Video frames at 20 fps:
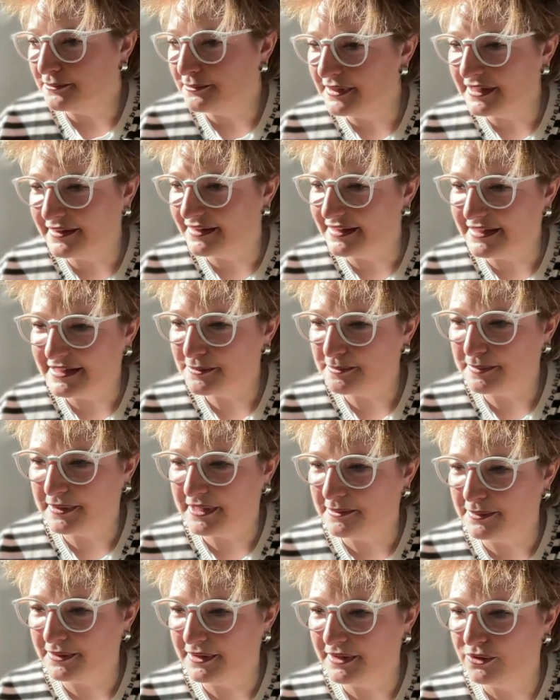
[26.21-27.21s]
meet these
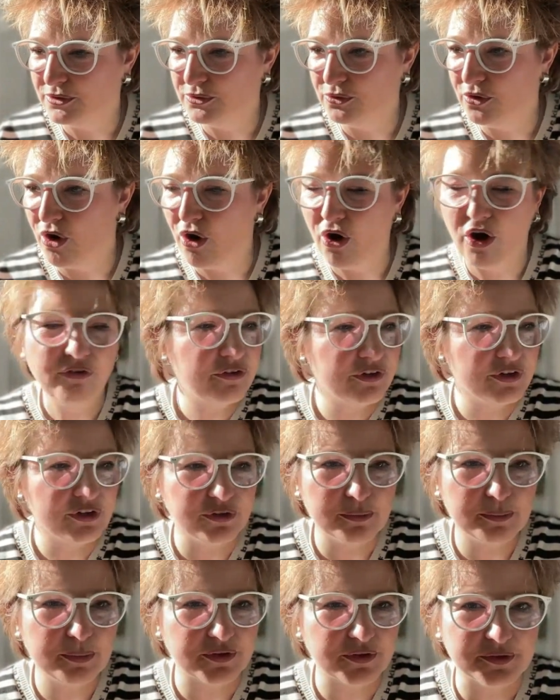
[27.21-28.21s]
people who offer
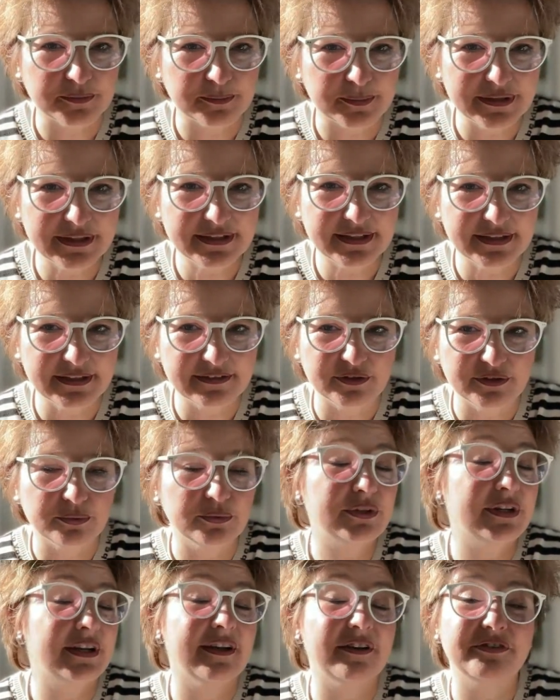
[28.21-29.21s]
you possibilities you
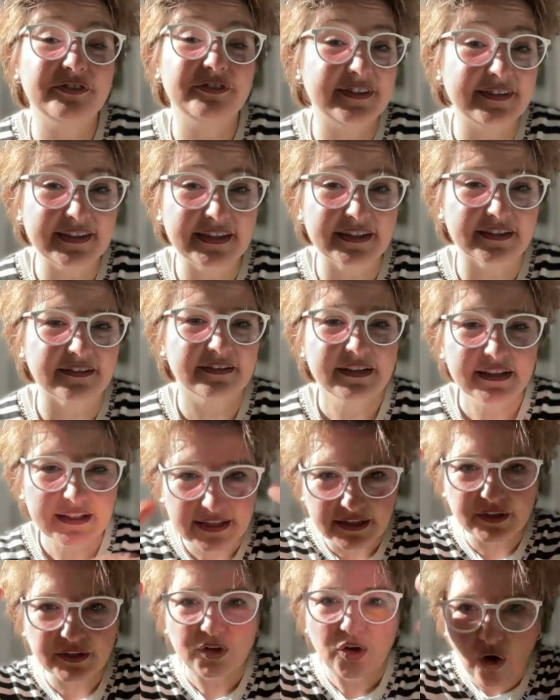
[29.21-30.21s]
wouldn't have seen
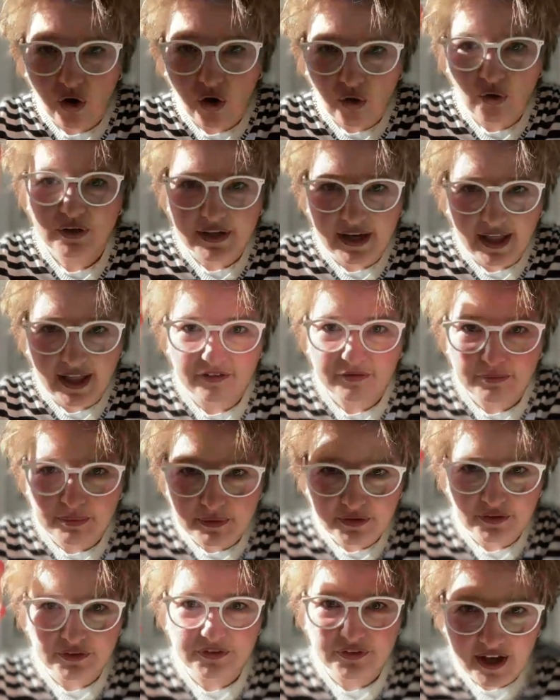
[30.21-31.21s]
in your old life
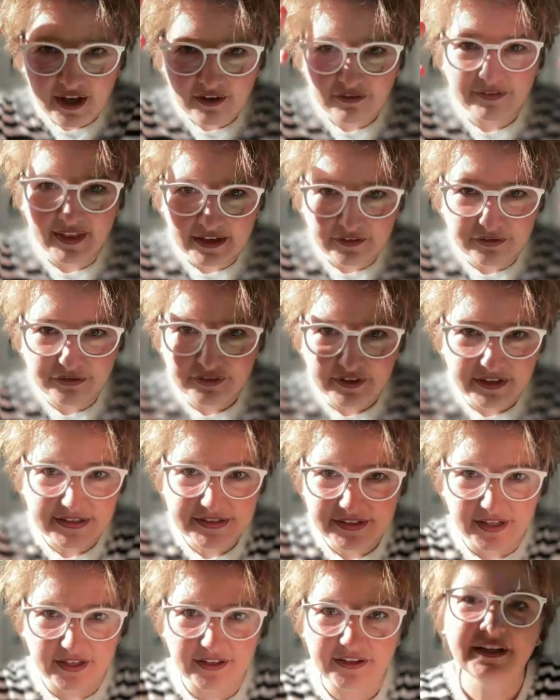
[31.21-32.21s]
because you have that
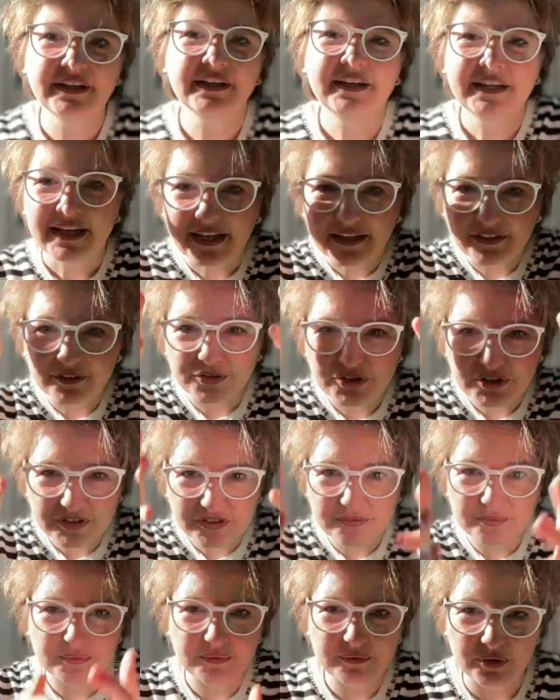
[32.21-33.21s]
filter and you
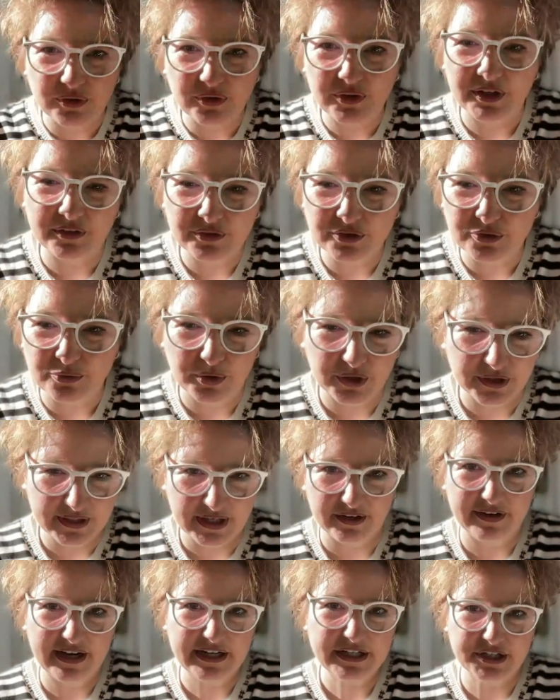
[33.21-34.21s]
just look into one
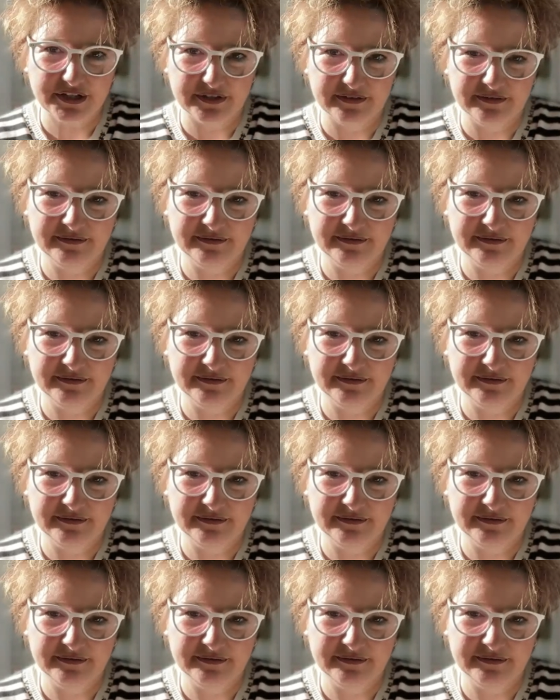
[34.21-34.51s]
direction.